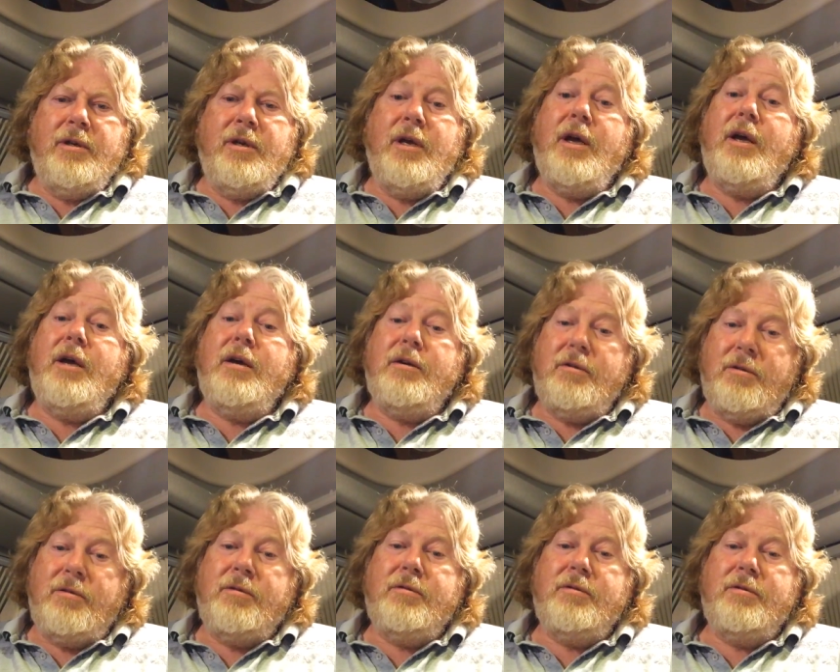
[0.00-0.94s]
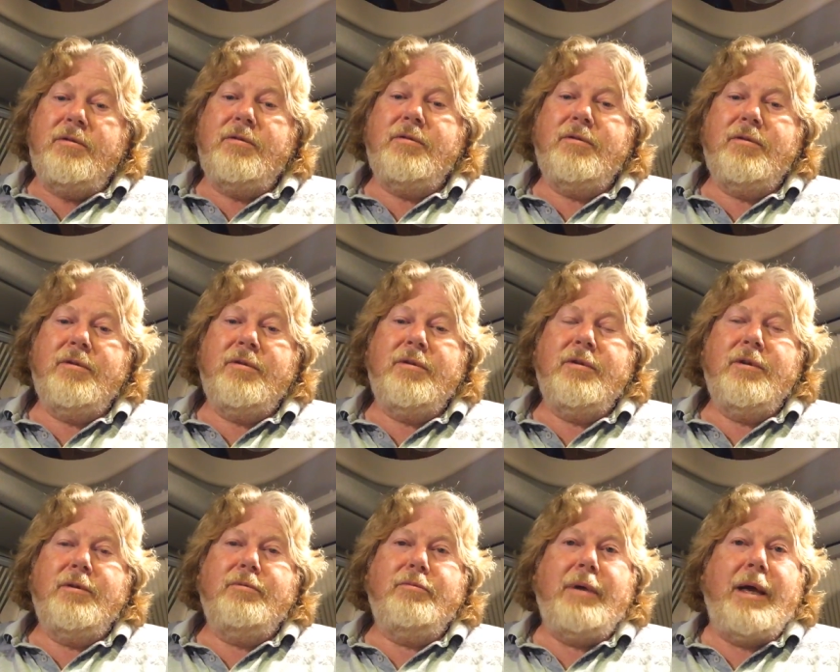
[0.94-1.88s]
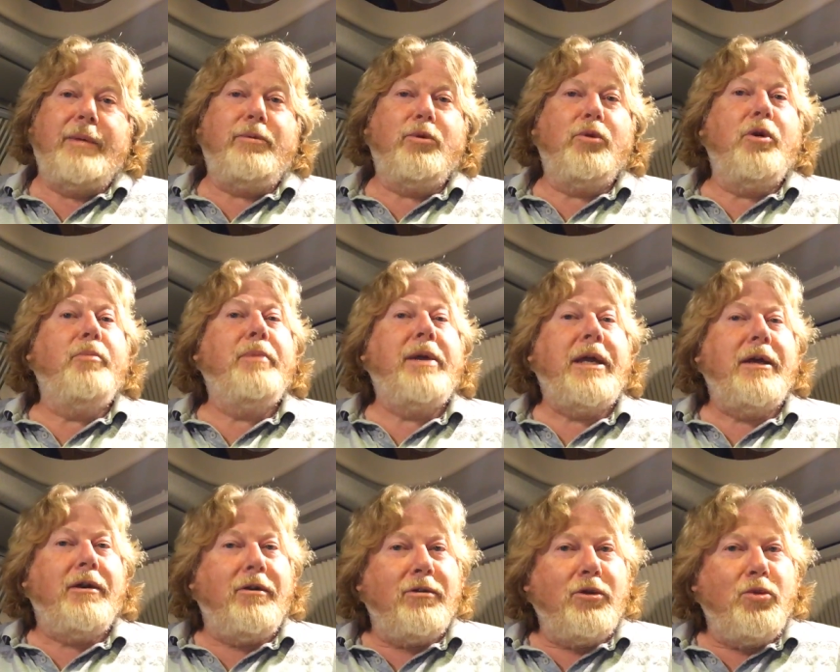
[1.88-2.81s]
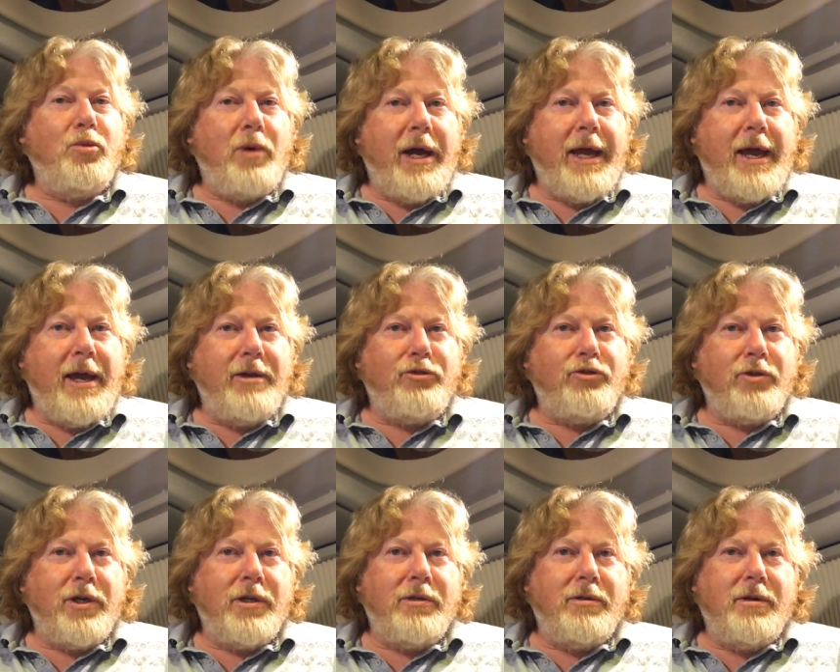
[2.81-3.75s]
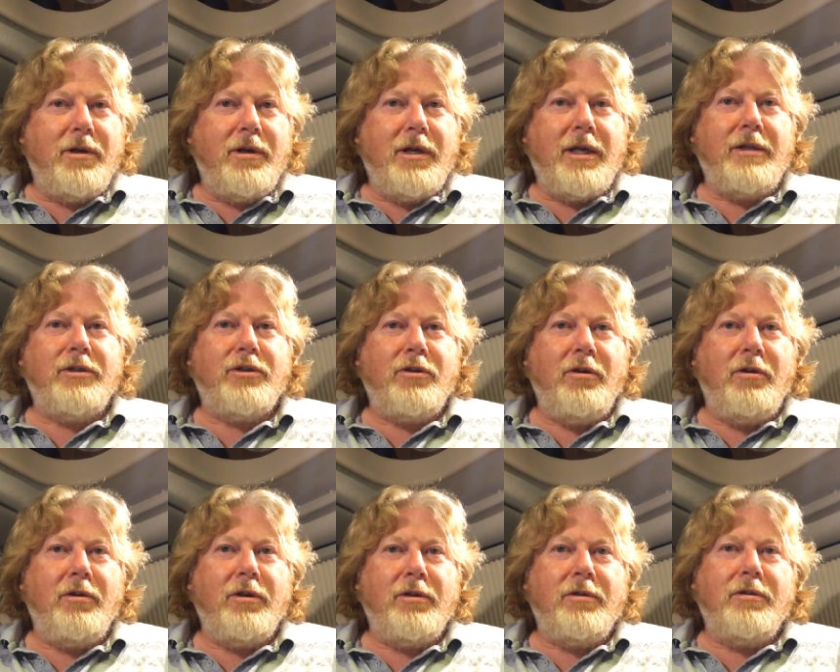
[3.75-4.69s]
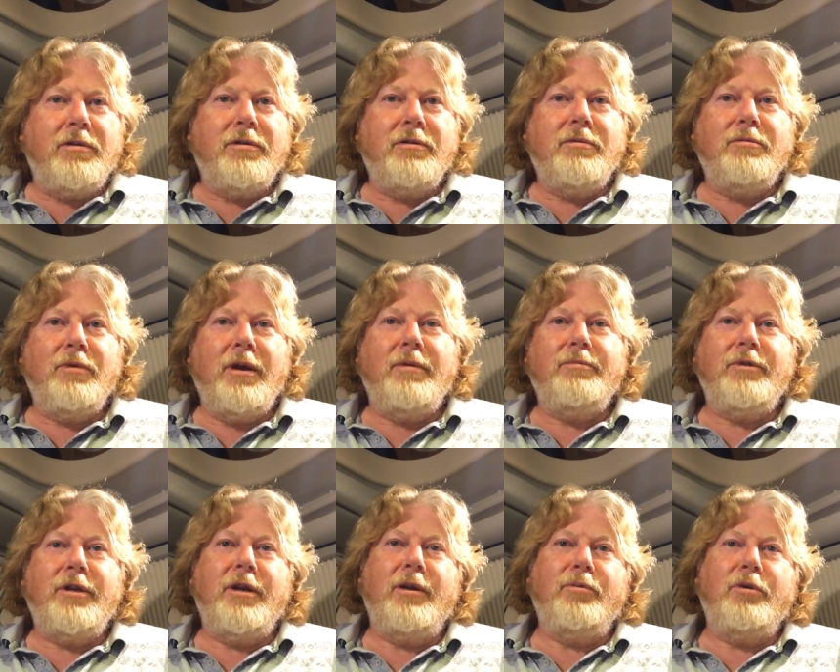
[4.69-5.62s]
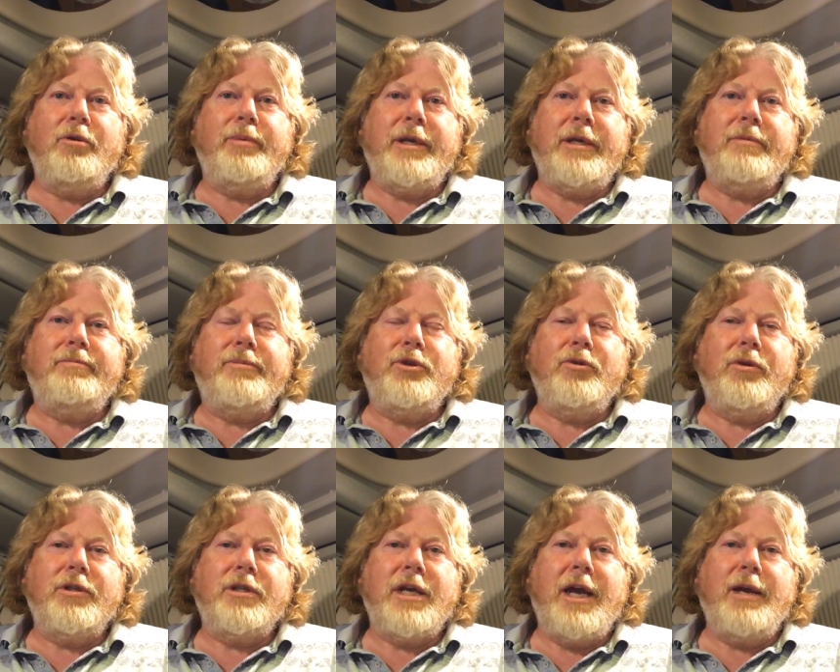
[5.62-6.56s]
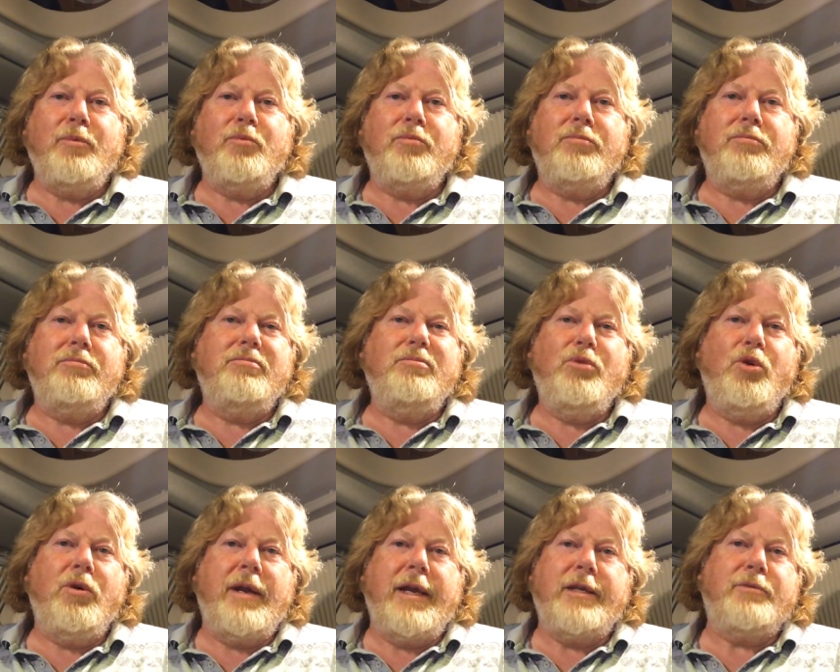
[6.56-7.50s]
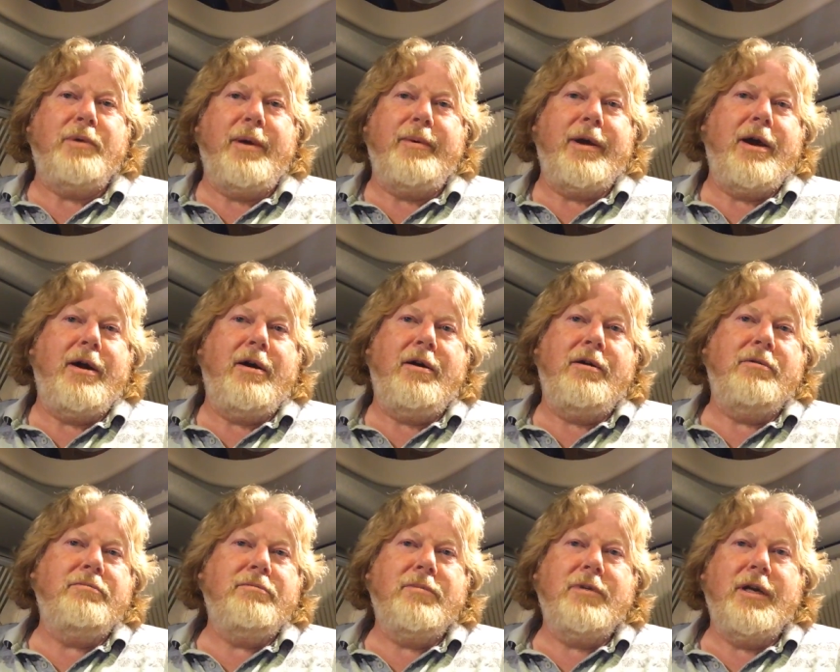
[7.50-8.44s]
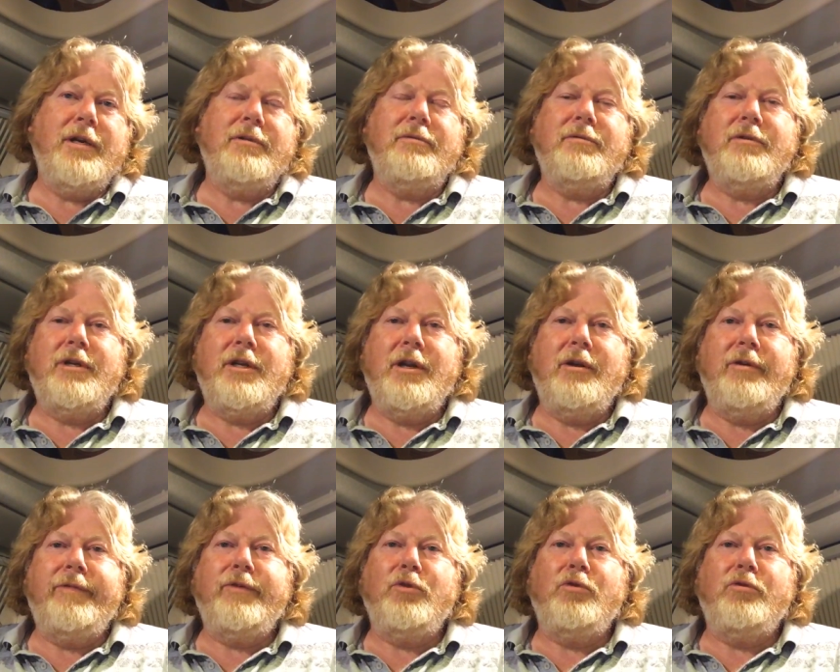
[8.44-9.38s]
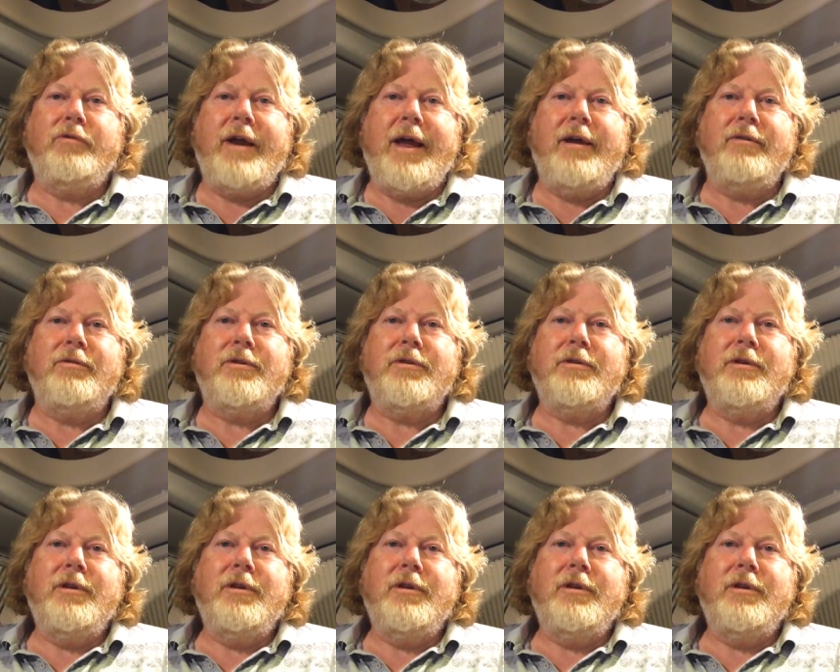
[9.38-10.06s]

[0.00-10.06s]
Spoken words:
Oh, maybe we'll meet along the way, Adrian, in Scotland. Well, you know, we'll be sort of saying more or less where we are, and you know, if you're around,